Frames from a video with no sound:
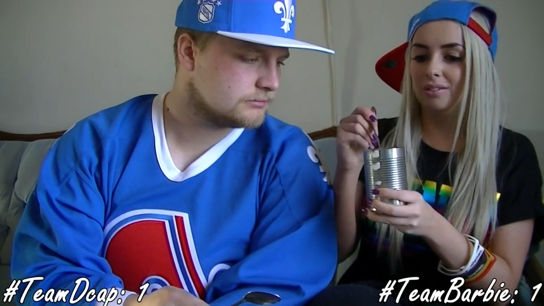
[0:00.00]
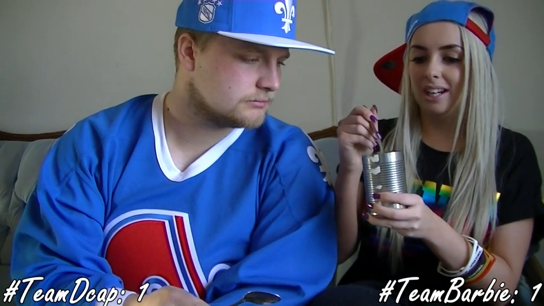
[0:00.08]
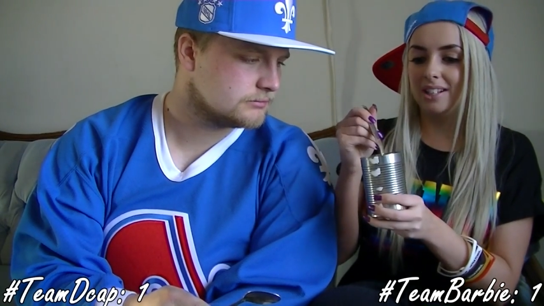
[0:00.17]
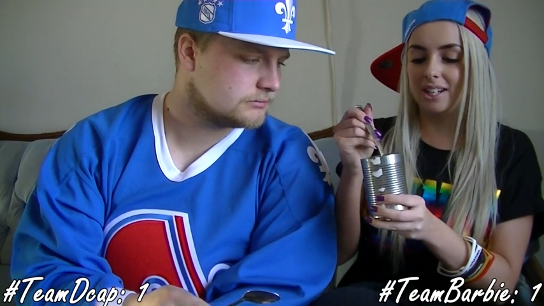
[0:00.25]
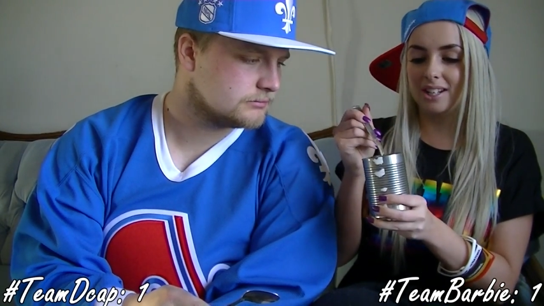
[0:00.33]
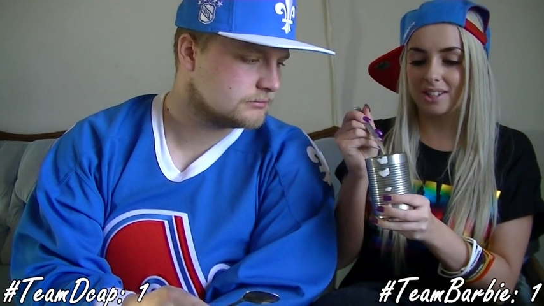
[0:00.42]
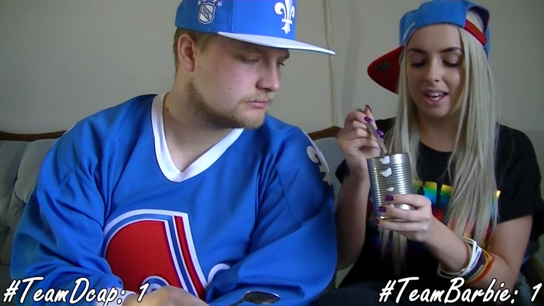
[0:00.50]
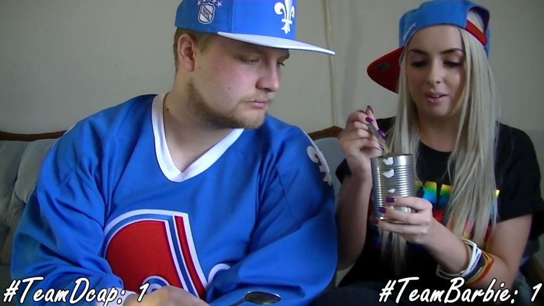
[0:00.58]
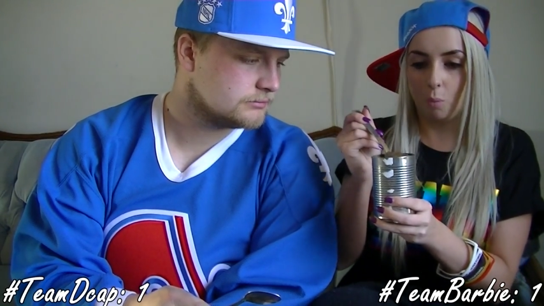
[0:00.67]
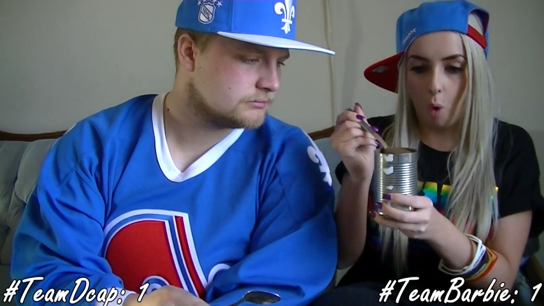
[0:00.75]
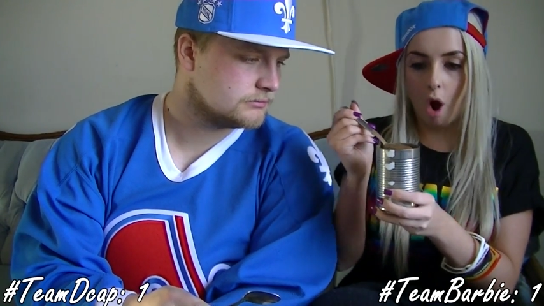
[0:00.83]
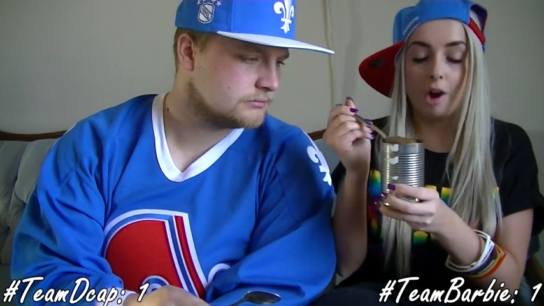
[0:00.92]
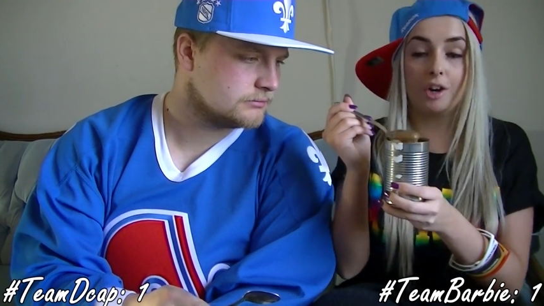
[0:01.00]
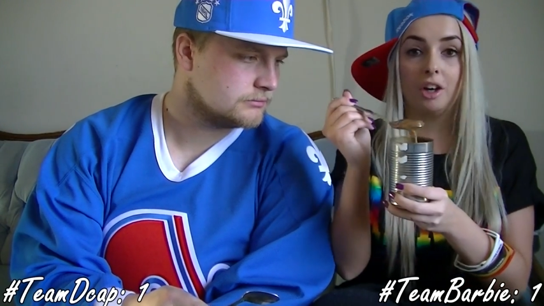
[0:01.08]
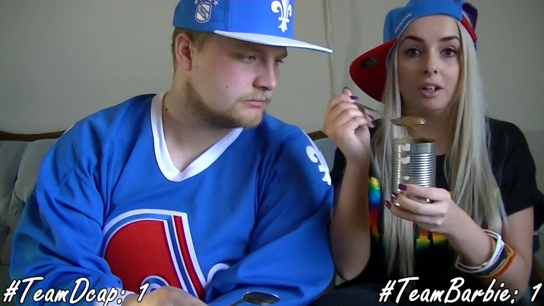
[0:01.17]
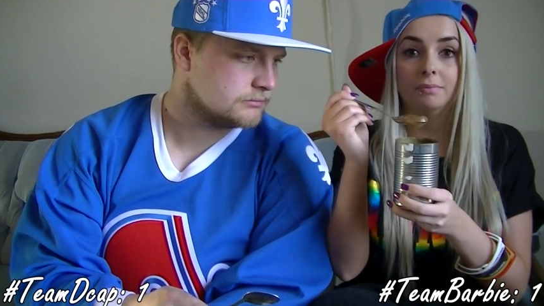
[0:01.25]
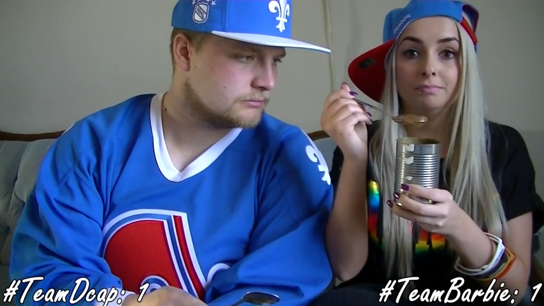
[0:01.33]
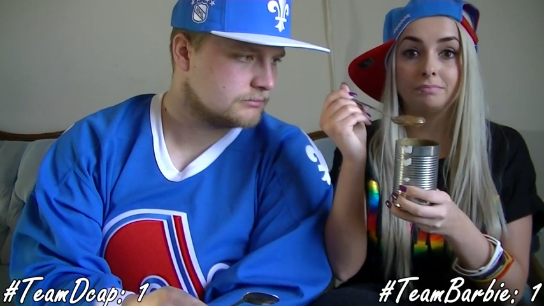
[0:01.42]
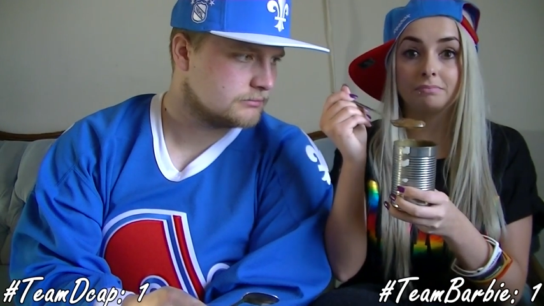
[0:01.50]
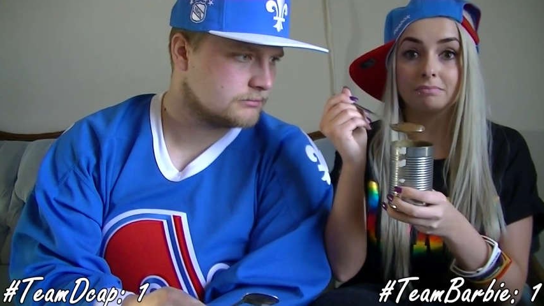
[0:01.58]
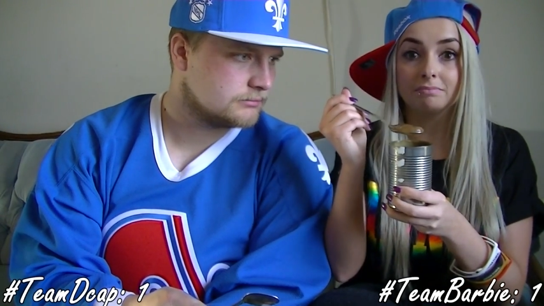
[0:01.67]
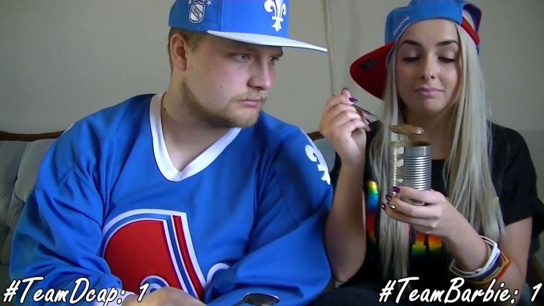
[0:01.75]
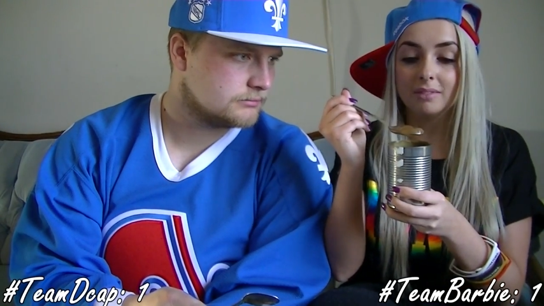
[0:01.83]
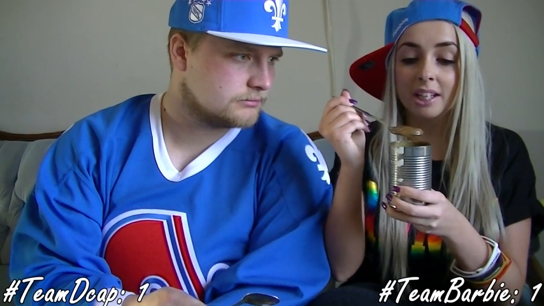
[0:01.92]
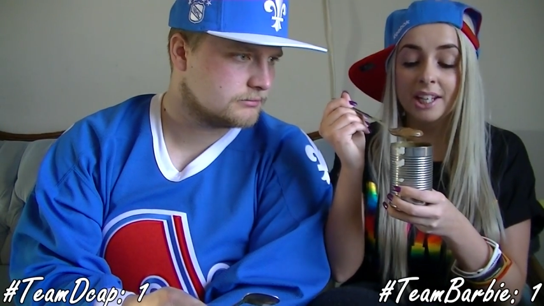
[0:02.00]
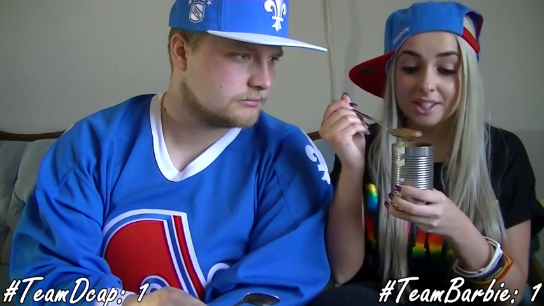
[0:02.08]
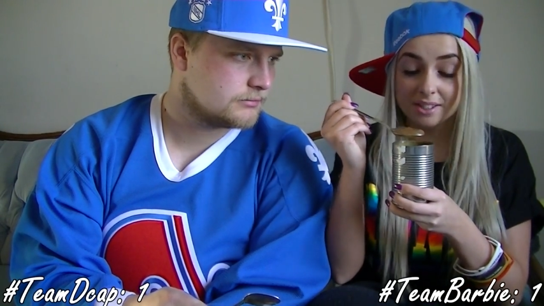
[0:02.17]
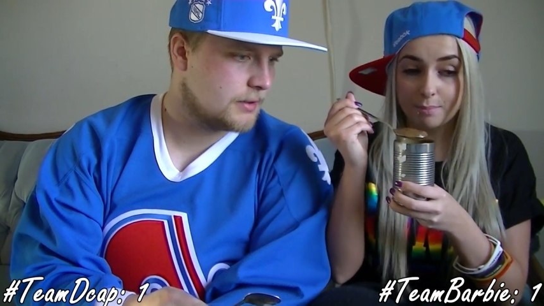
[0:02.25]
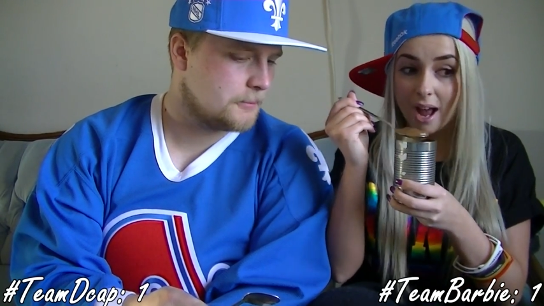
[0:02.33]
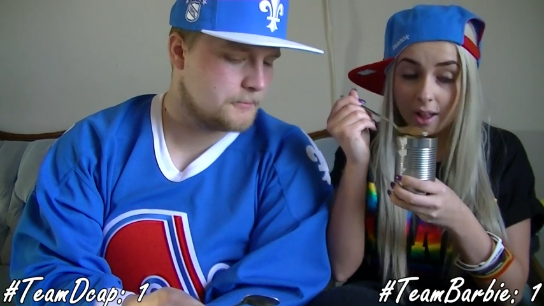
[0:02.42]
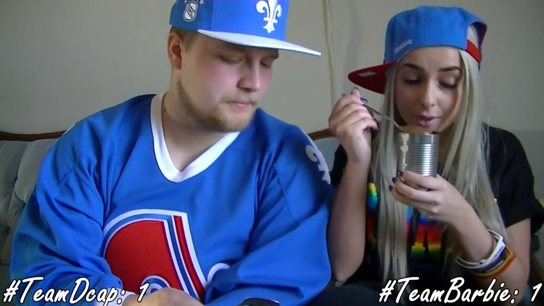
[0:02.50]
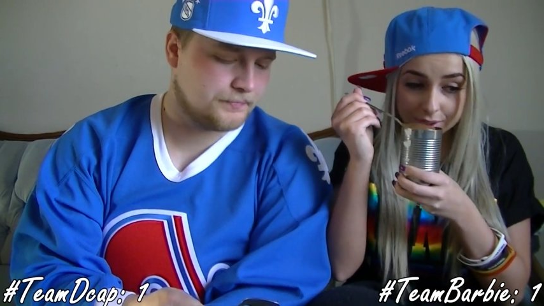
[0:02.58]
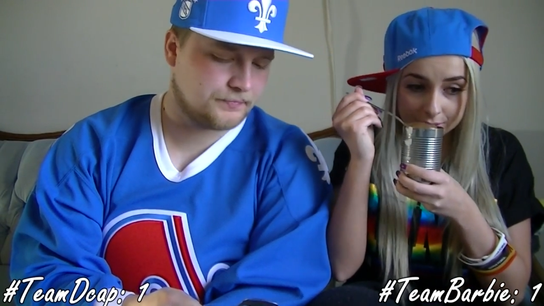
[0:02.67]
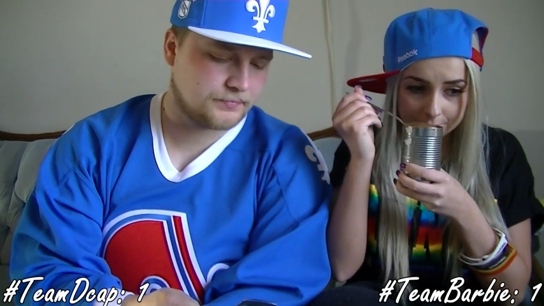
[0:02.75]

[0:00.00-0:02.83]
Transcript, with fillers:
Speaker 1: It tastes like water. It smells